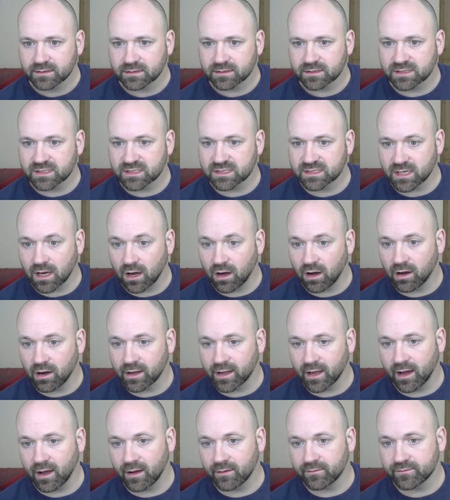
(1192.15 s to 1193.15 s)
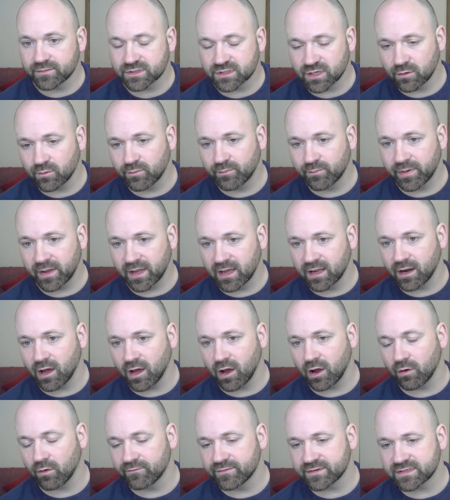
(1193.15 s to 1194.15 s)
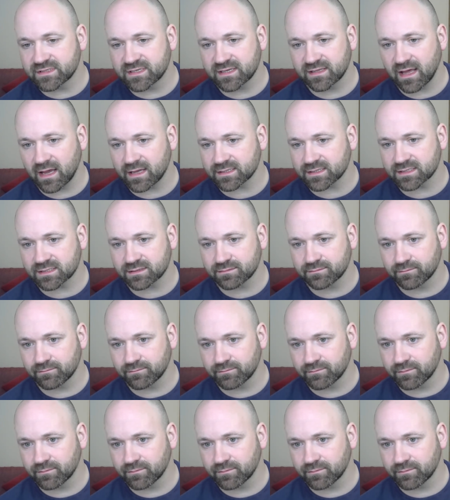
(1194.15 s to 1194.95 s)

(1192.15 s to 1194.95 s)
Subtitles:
Saga. So P&O, obviously that's